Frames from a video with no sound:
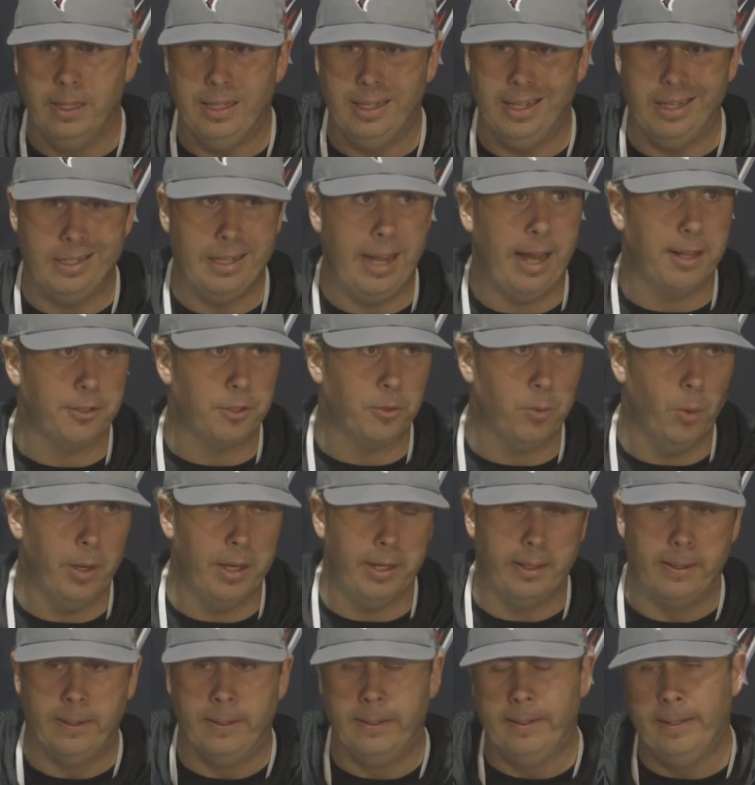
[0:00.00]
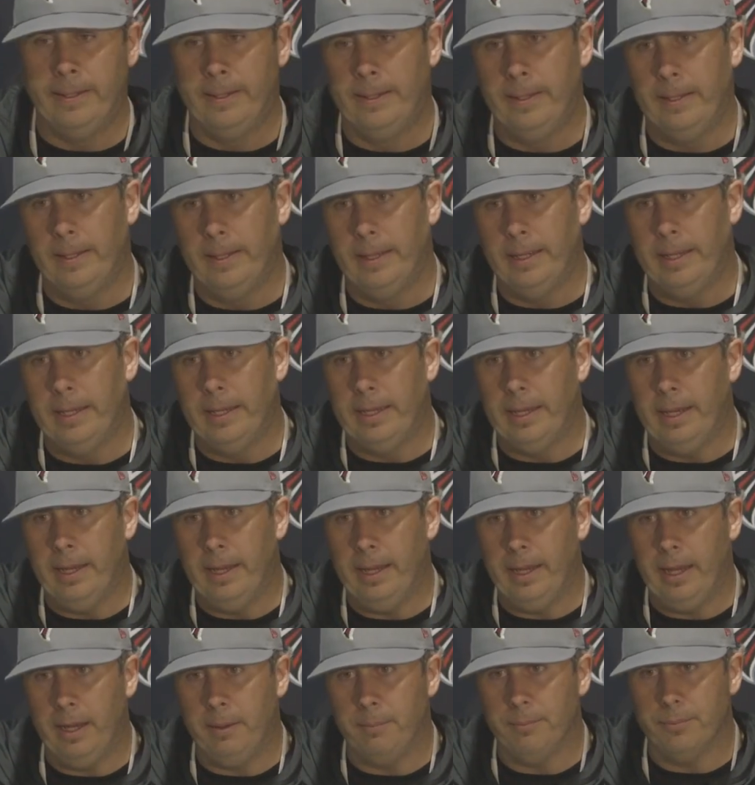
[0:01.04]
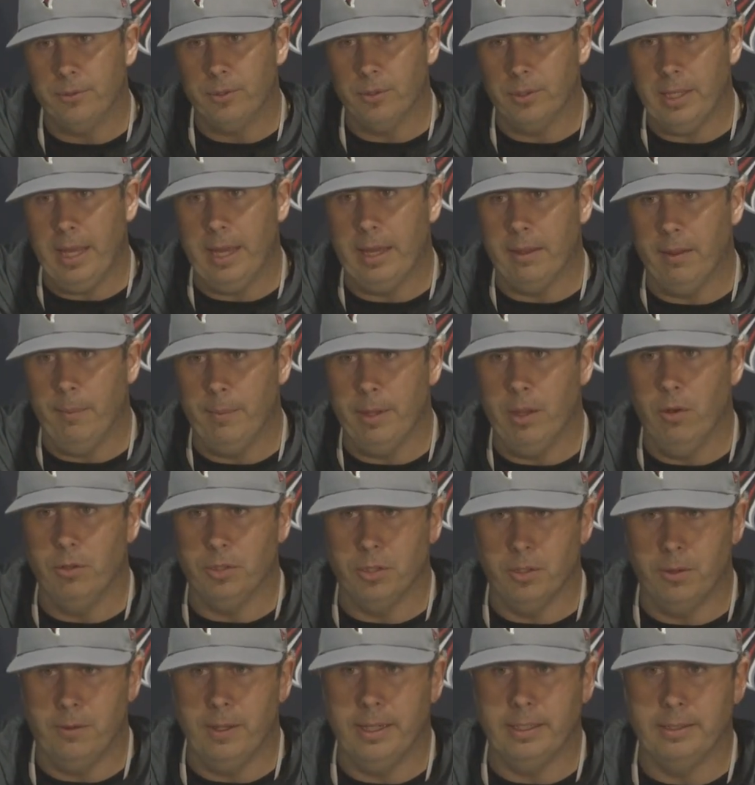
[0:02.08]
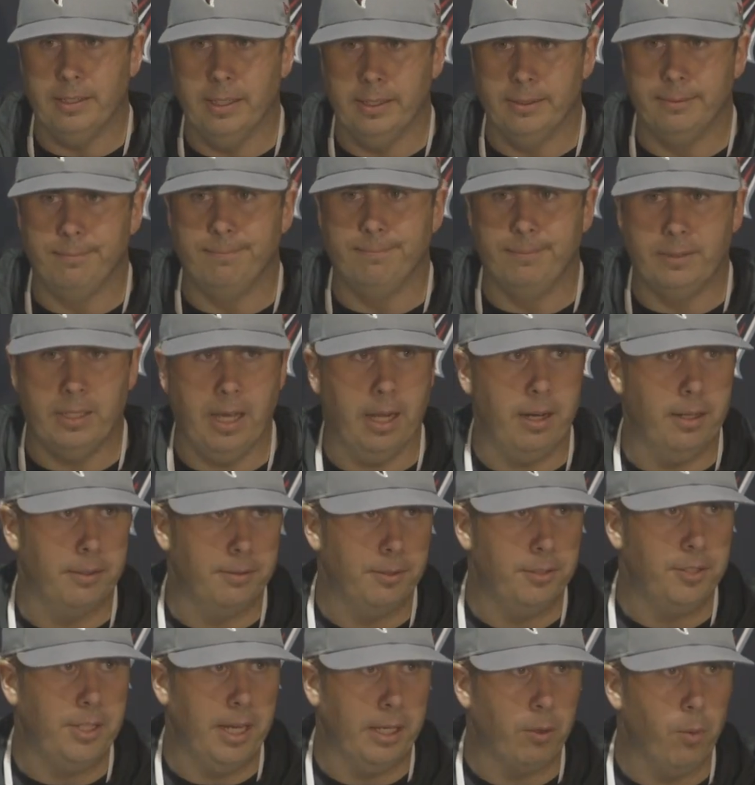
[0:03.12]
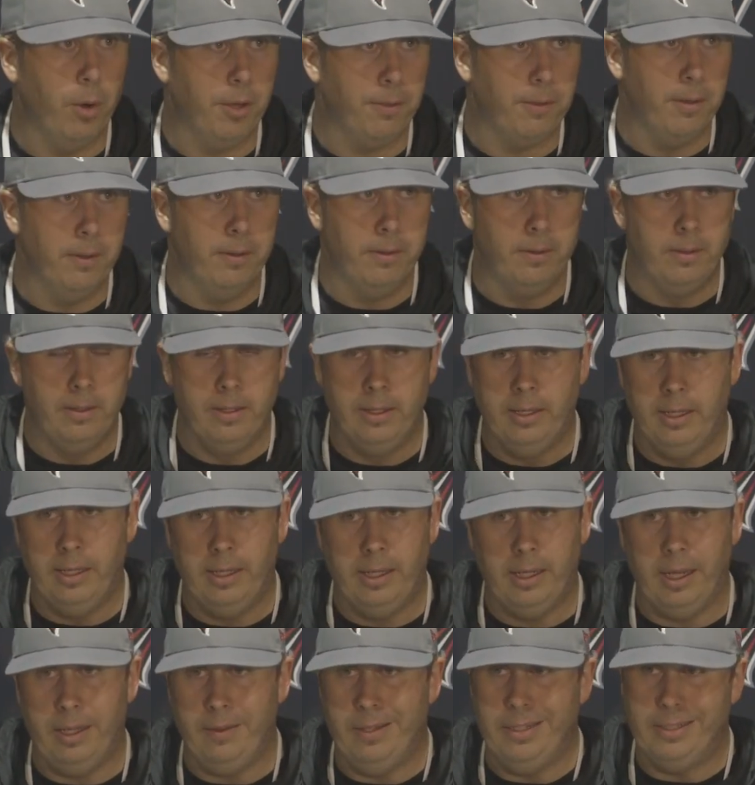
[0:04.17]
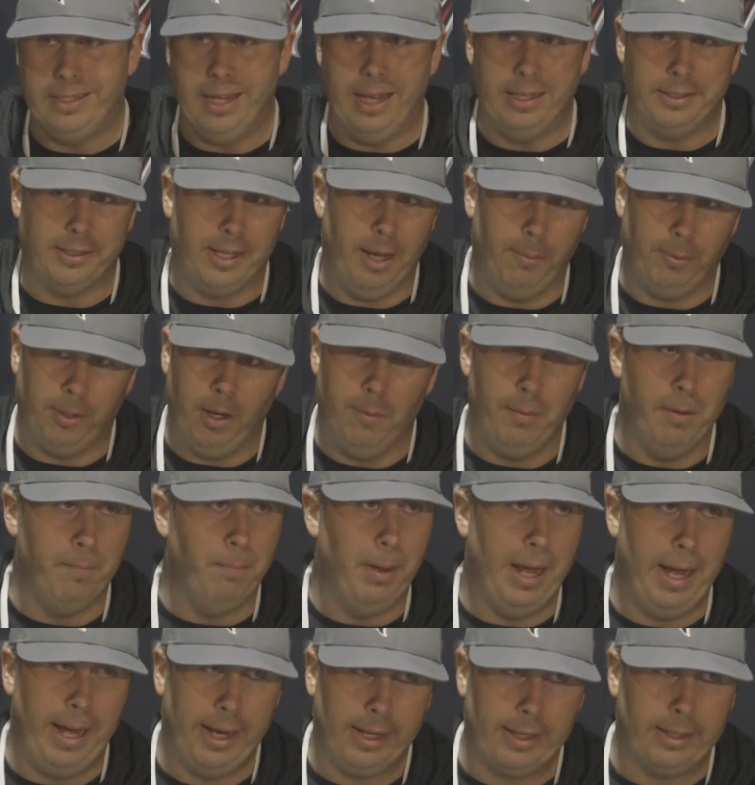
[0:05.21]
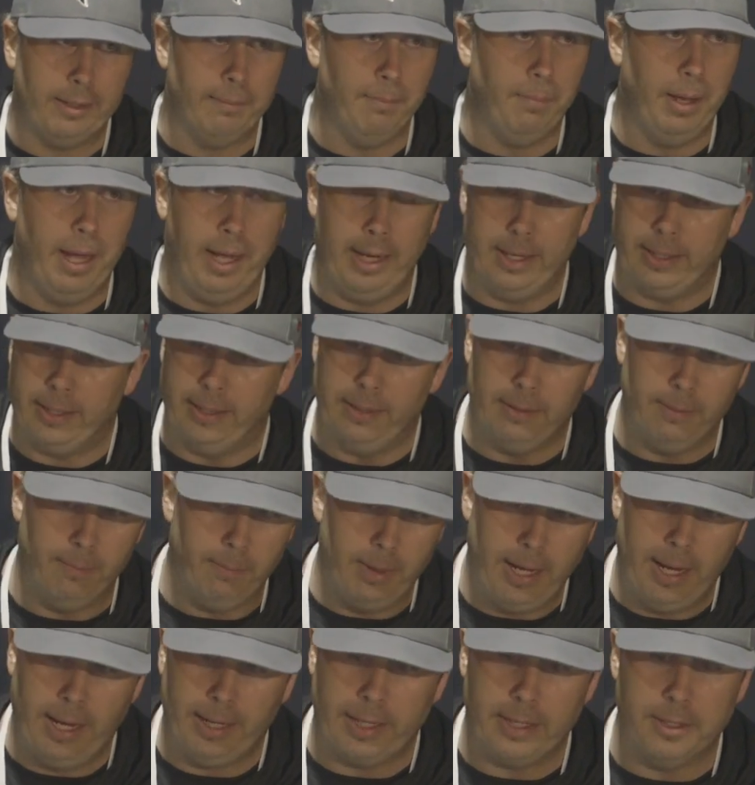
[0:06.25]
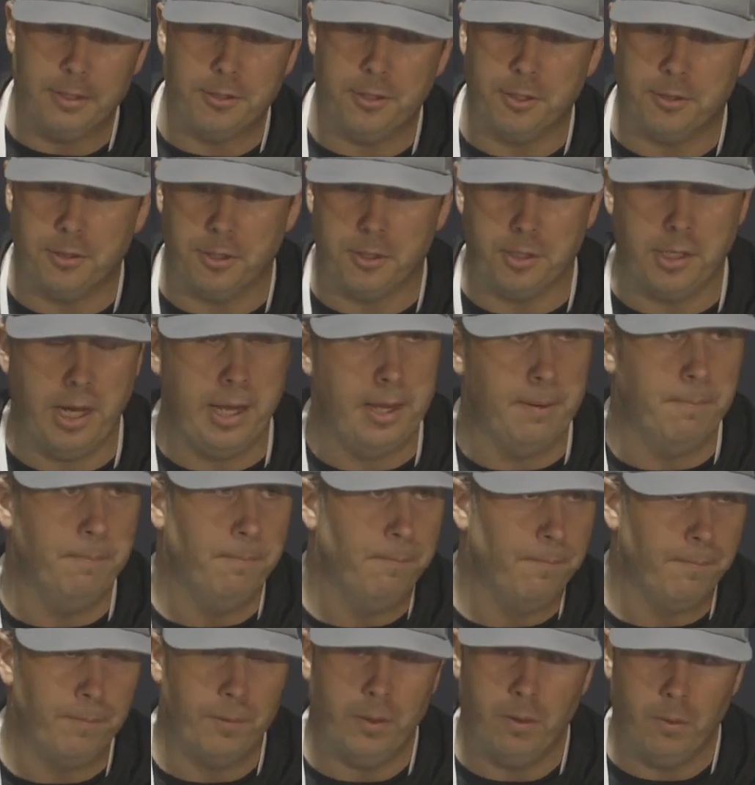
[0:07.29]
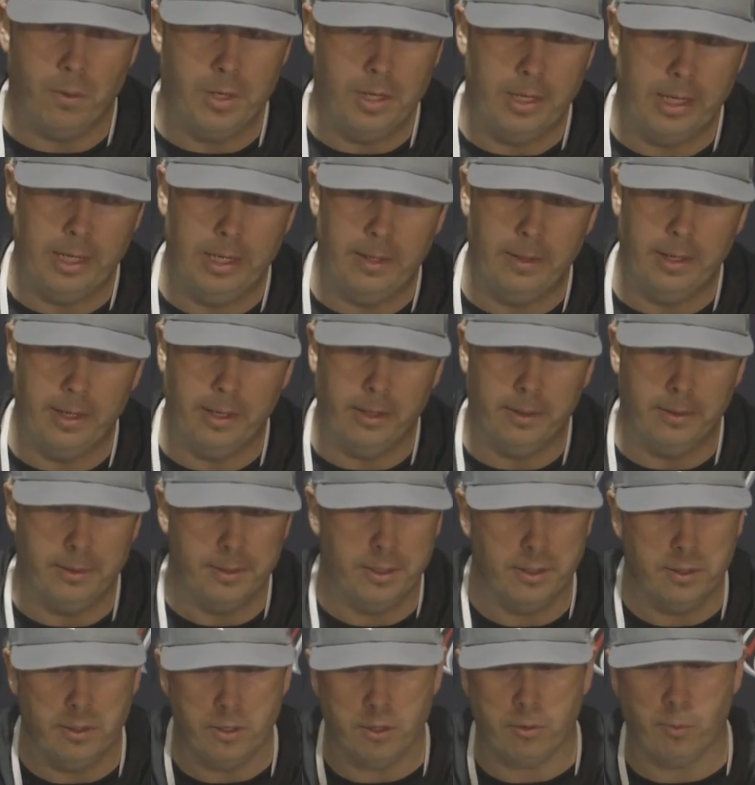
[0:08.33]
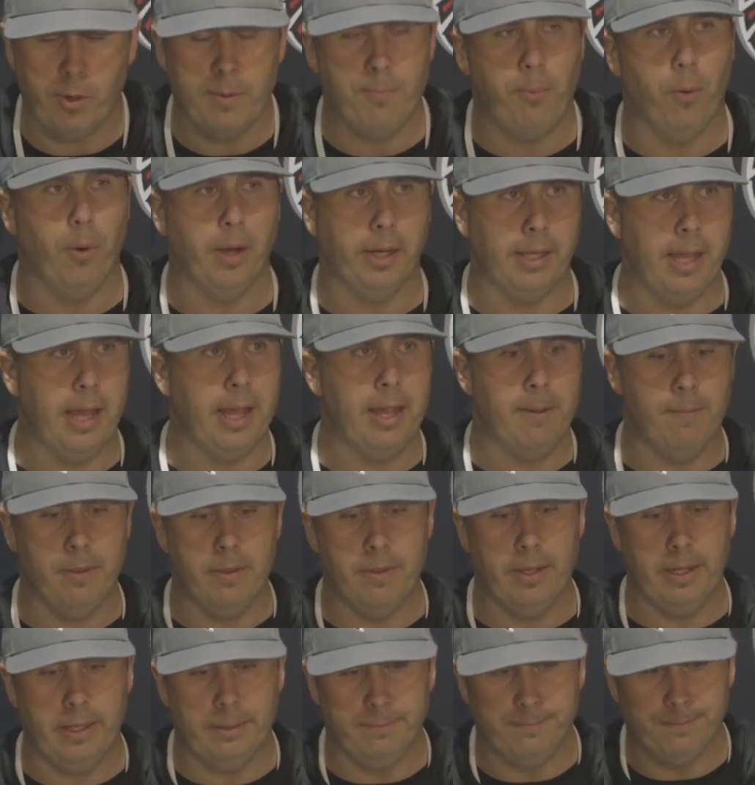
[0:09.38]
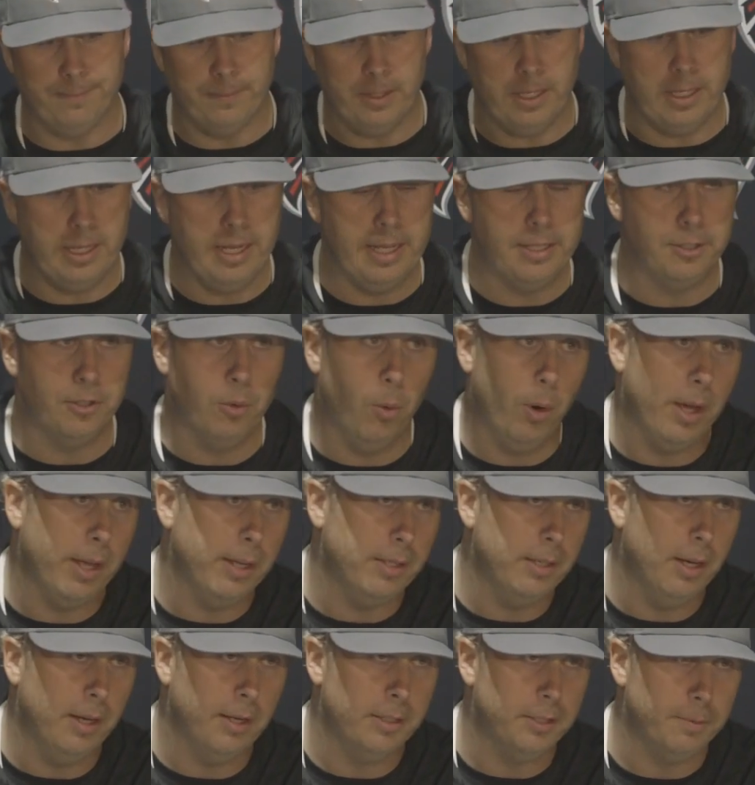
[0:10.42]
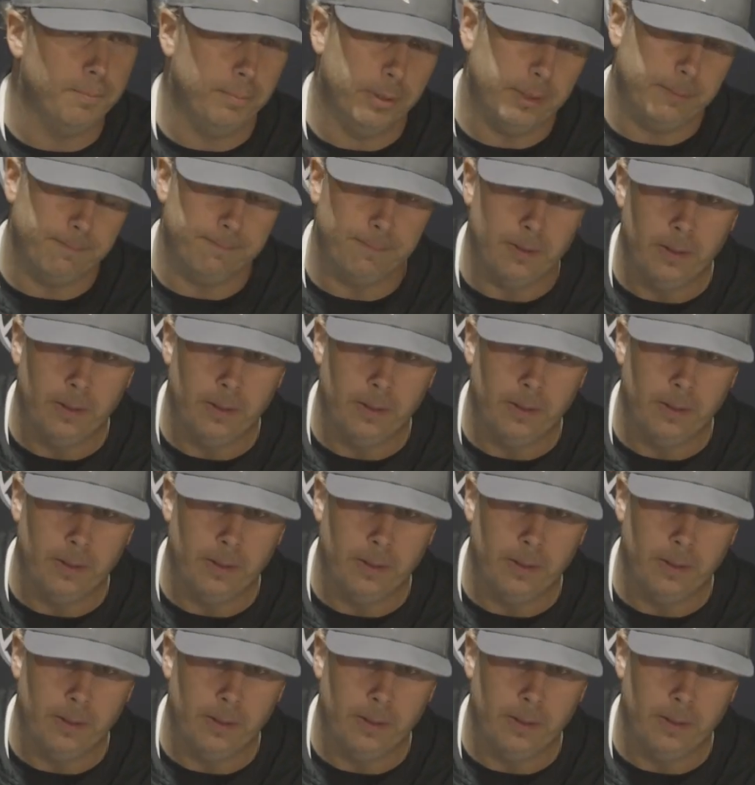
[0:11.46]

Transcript: and not swing. So, yeah, I mean, those are the things that kind of stick with you. And these guys kept coming back and back and back, and it's just a shame when you get in there and you're in a 3-point game and then it ends the way it does. But